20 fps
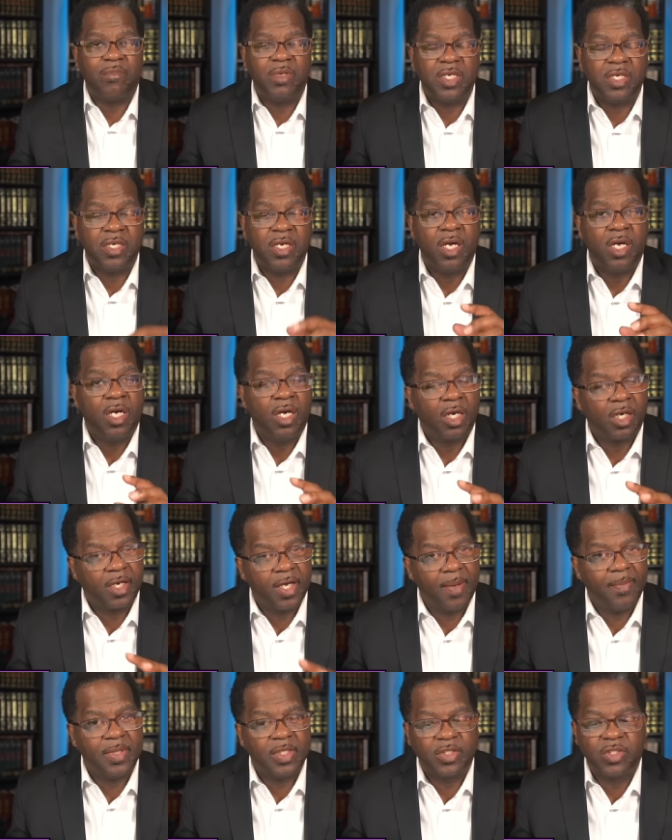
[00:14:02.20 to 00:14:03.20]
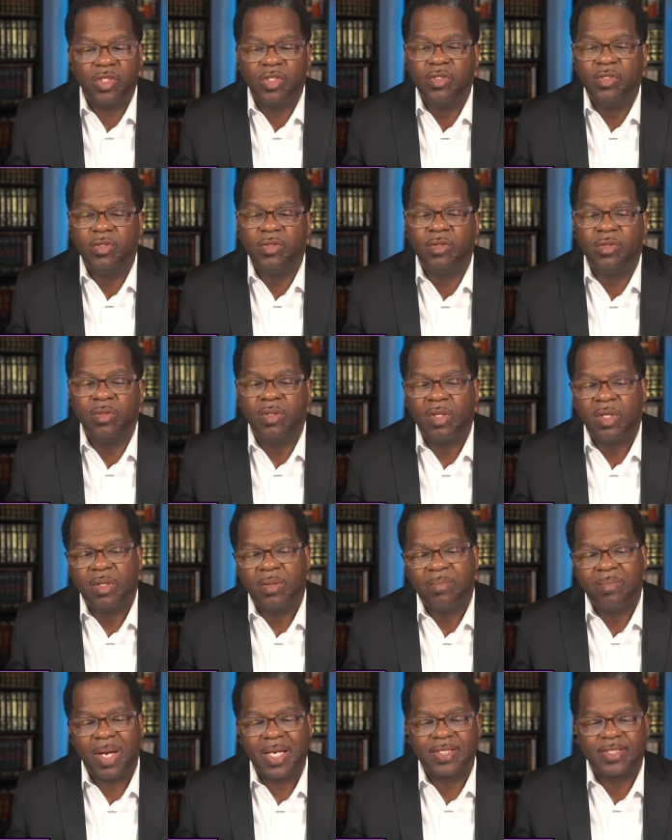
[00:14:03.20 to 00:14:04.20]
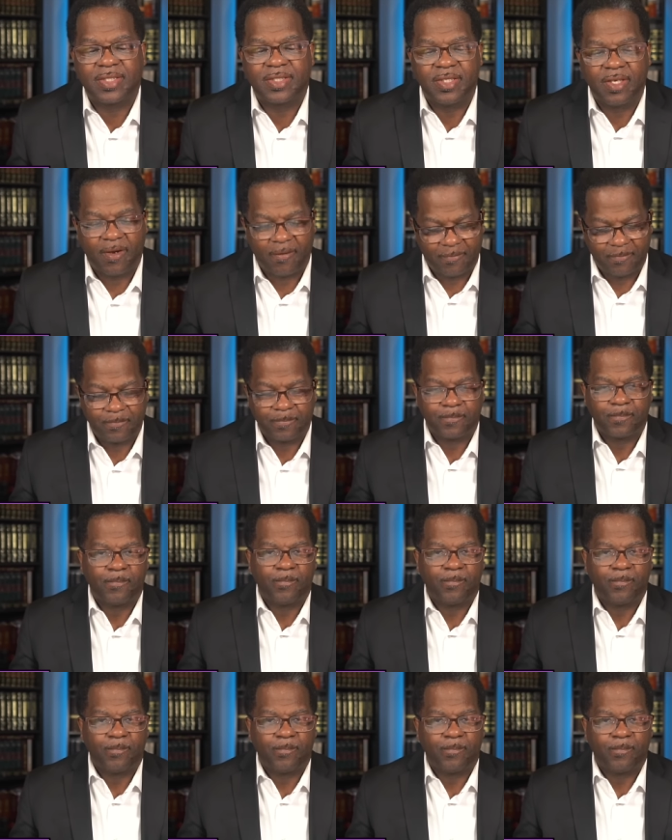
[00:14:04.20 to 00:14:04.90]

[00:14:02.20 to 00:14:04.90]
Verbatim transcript: of me coming to you myself.